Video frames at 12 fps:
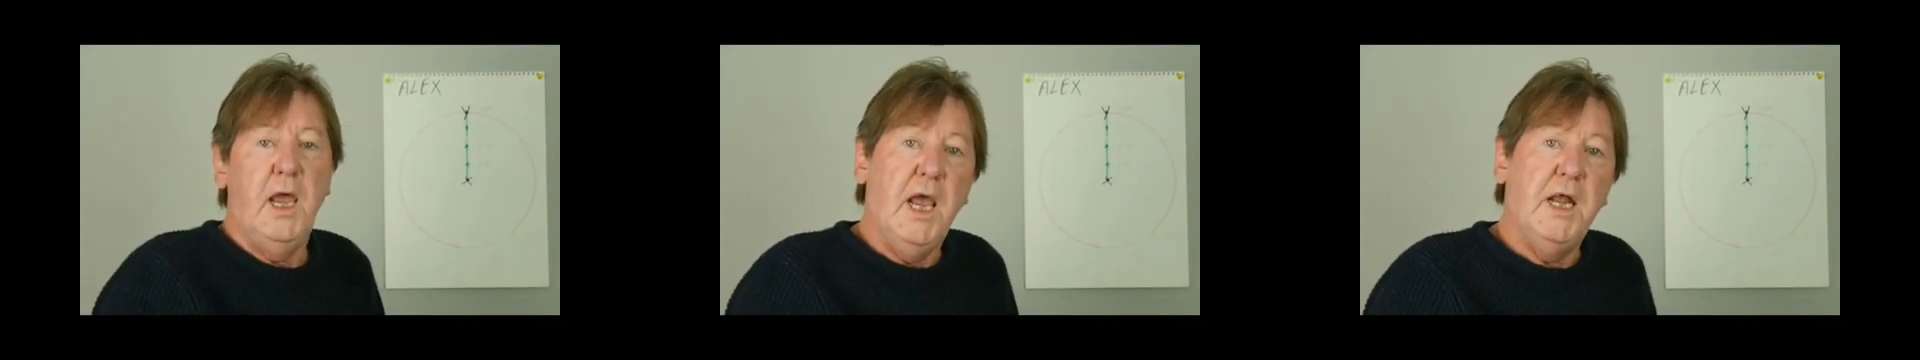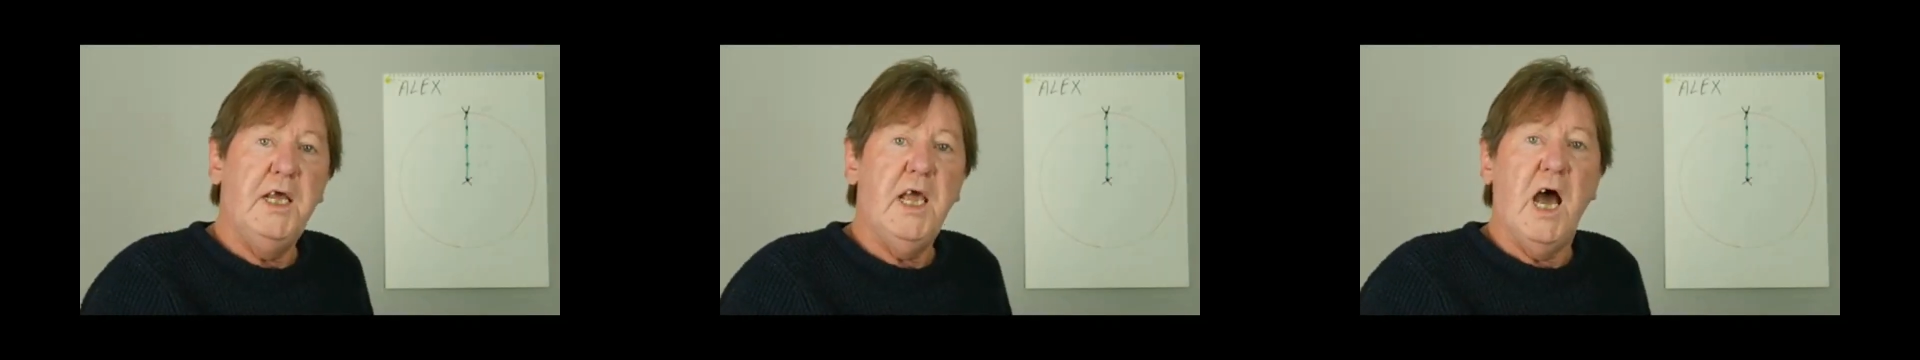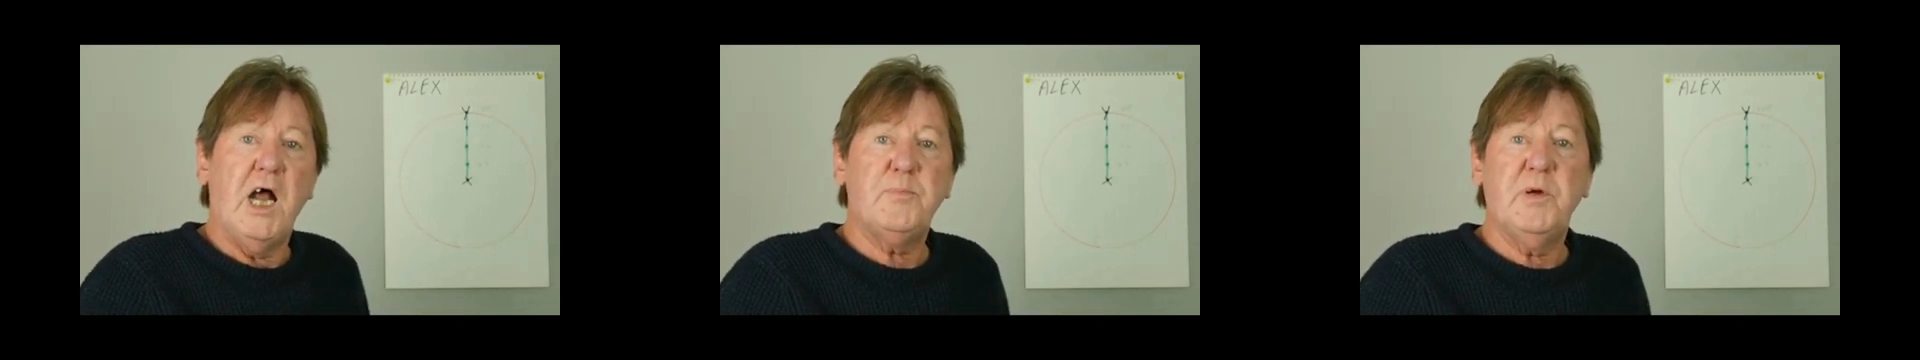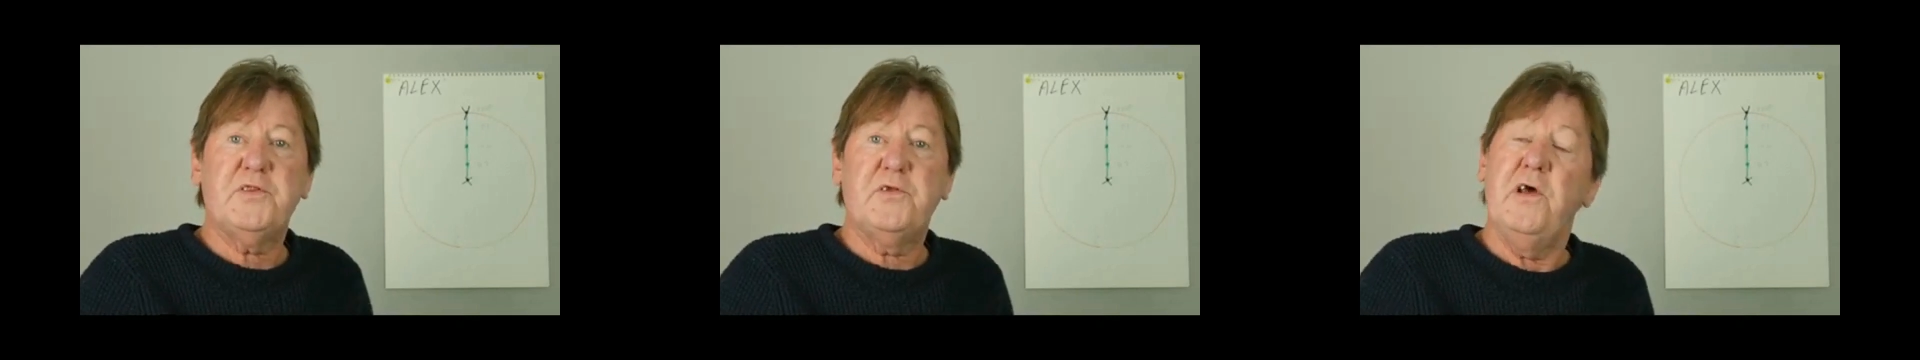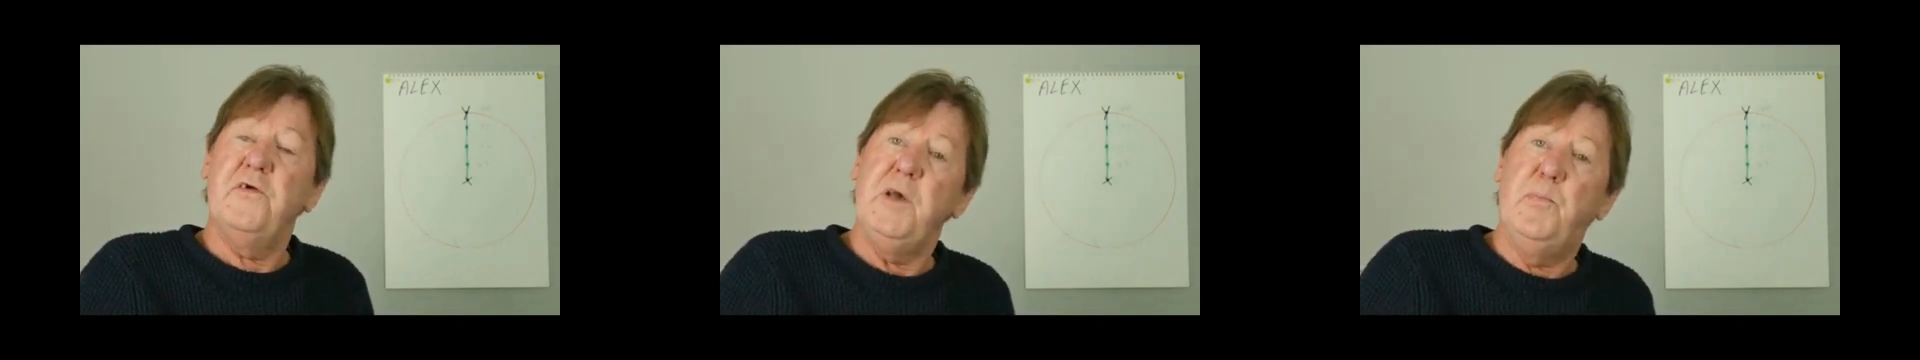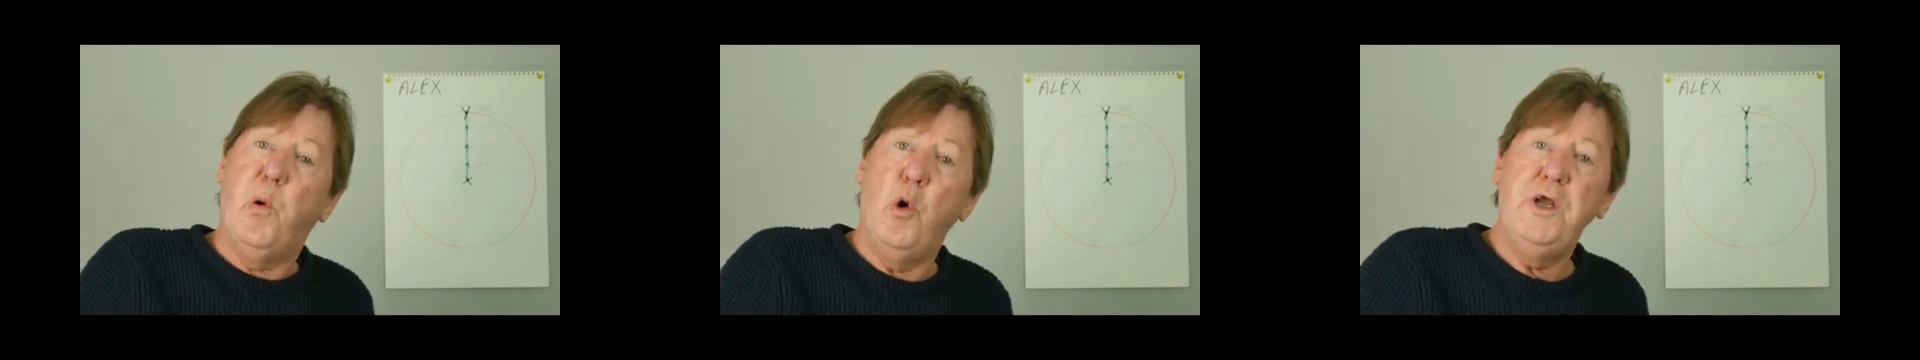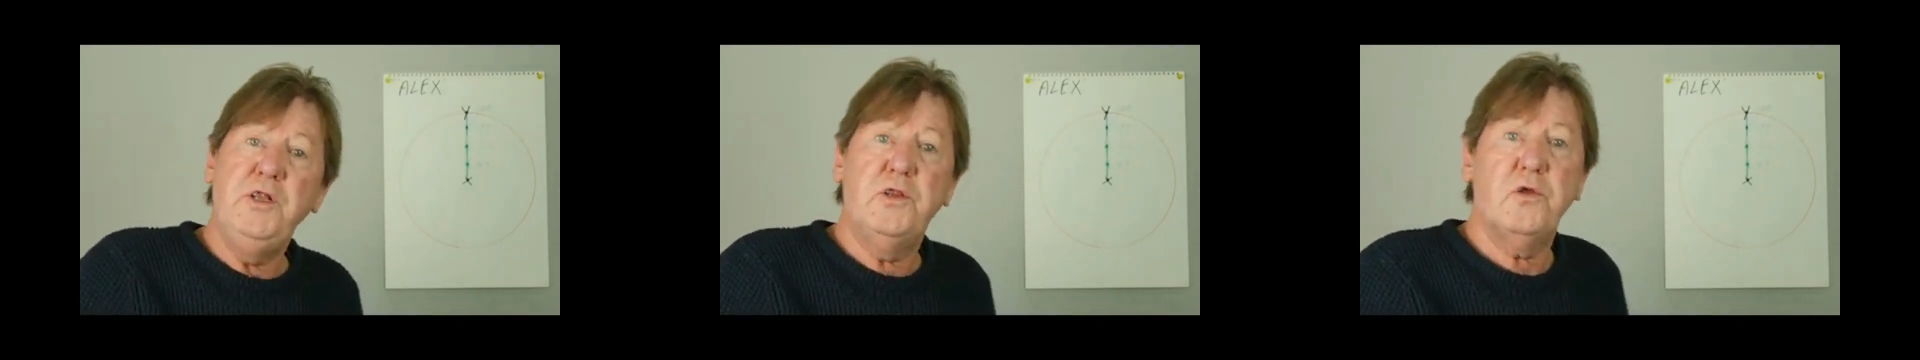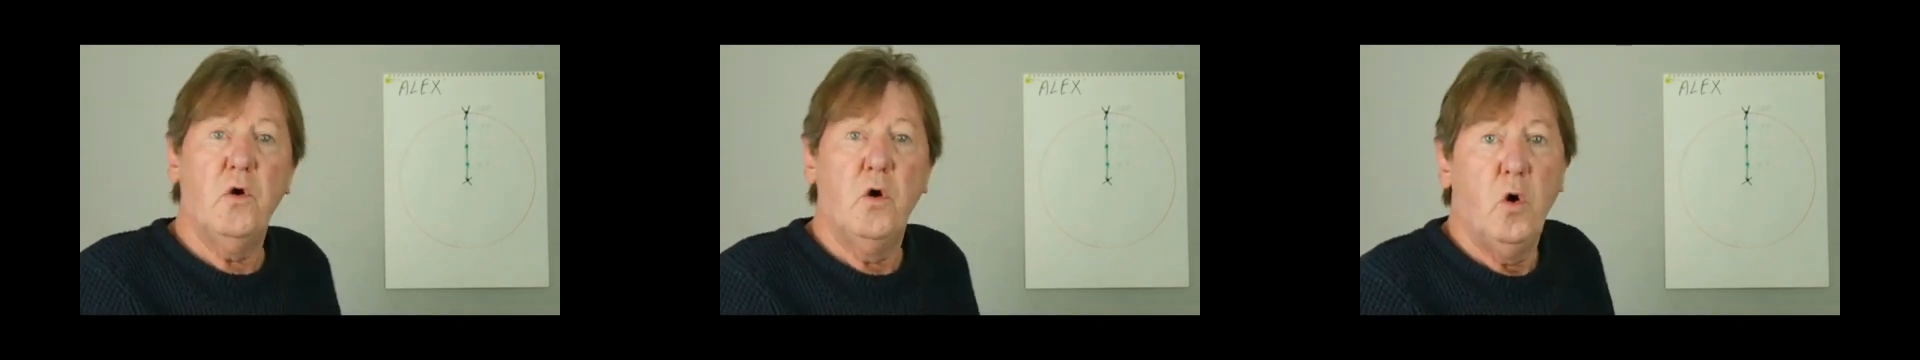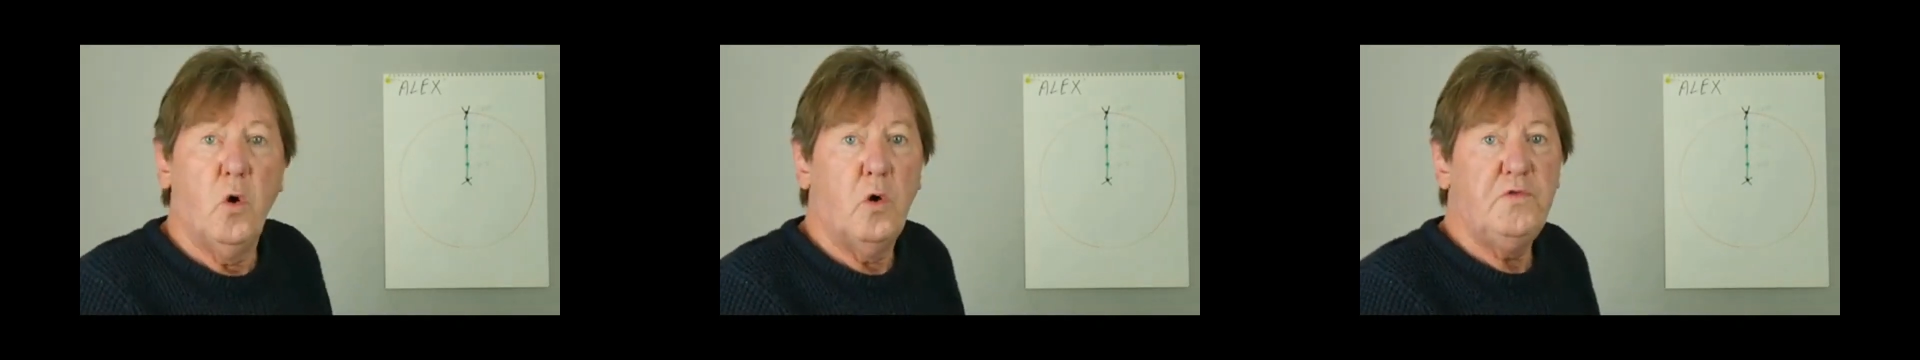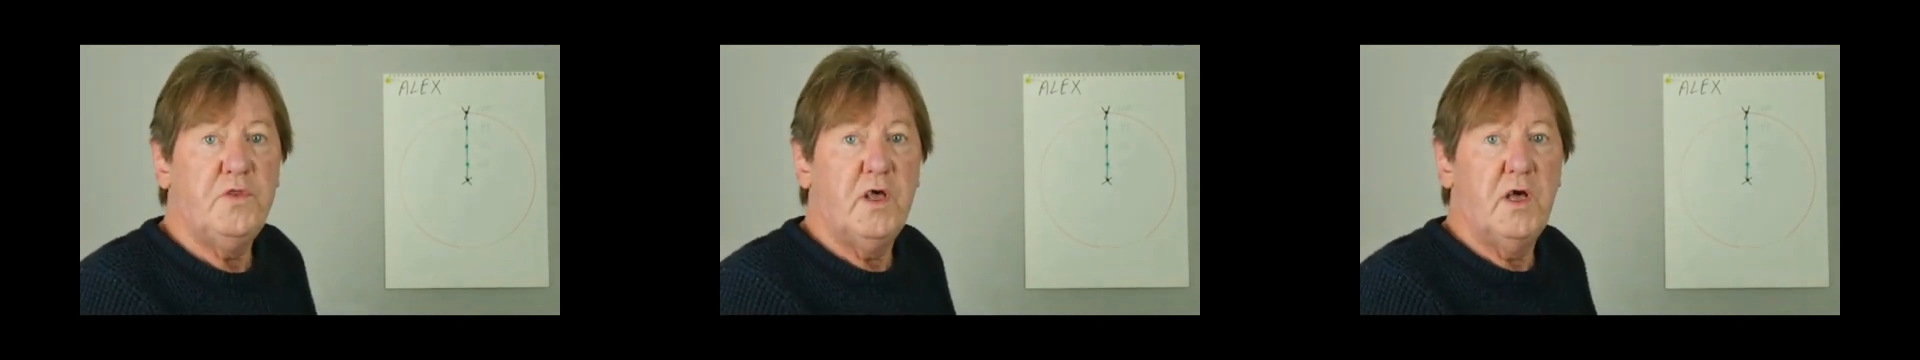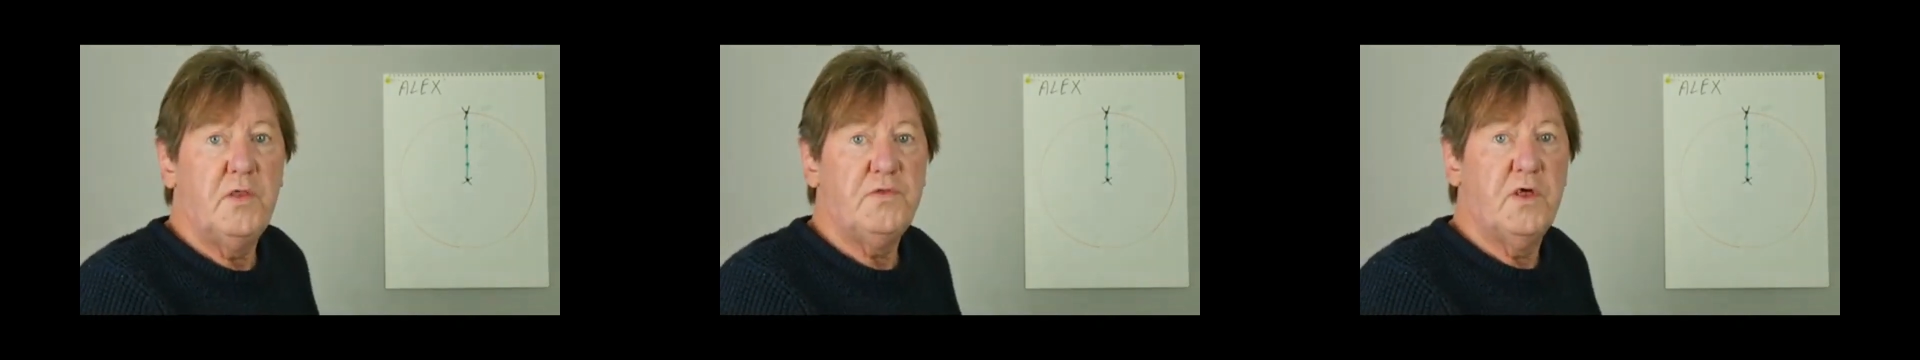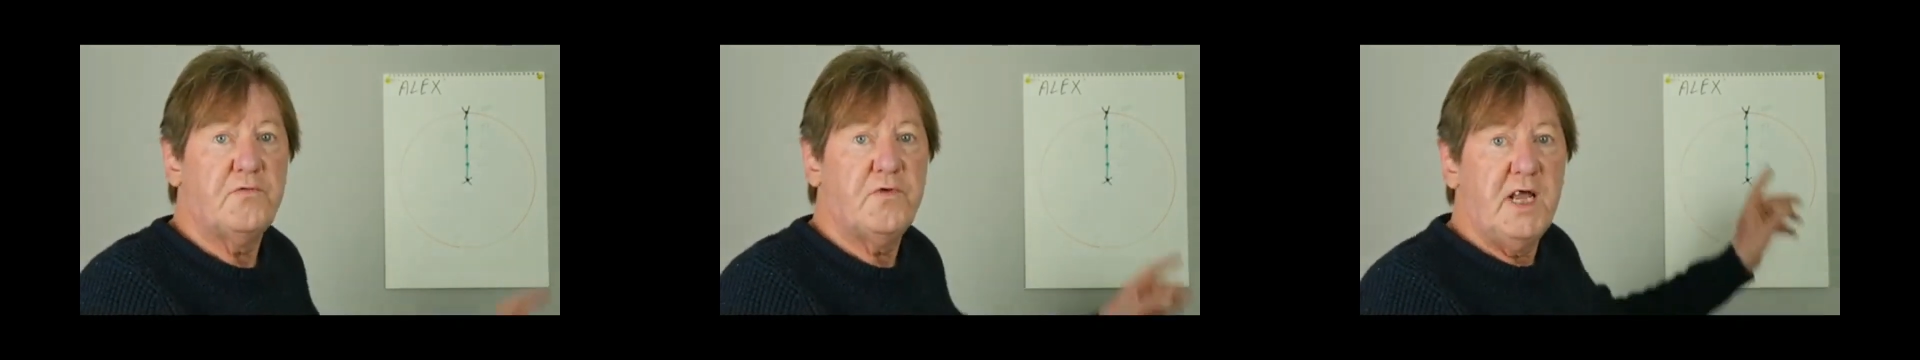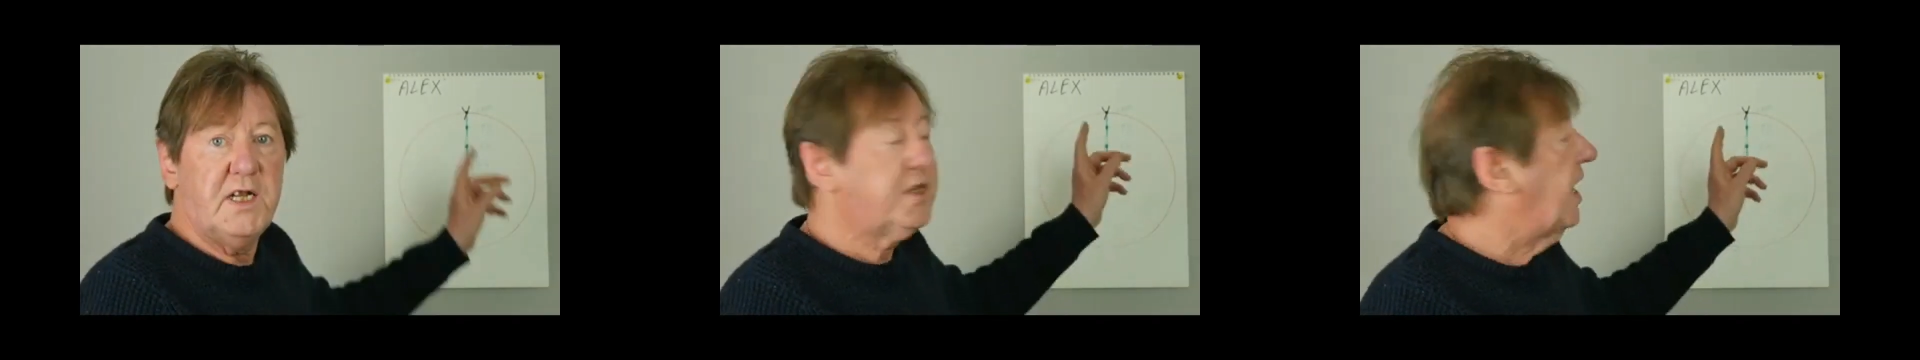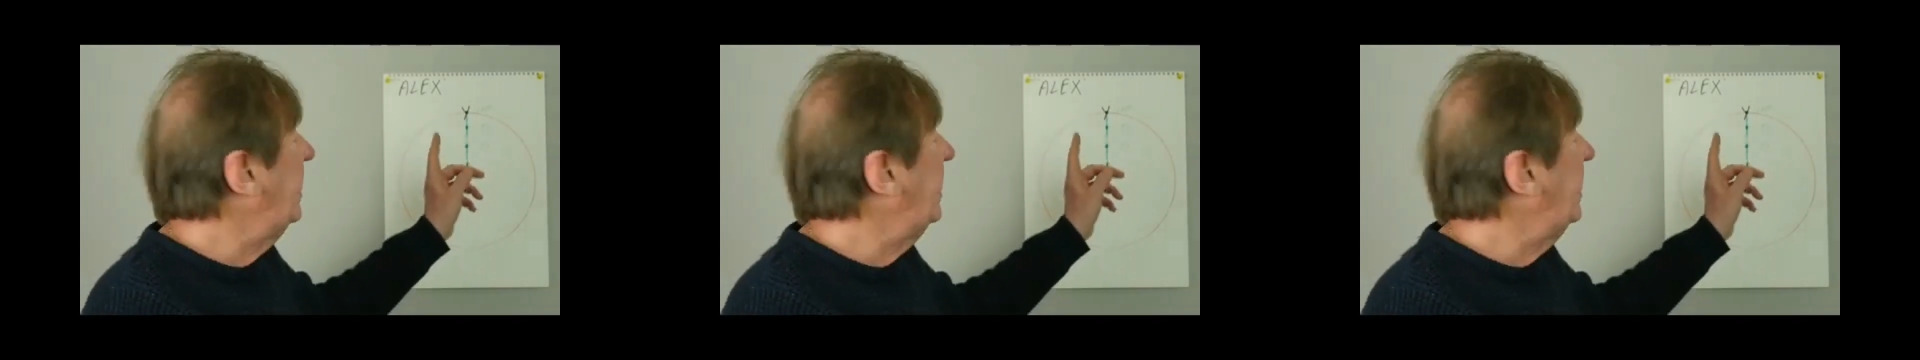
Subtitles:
Any arbitrary point on the red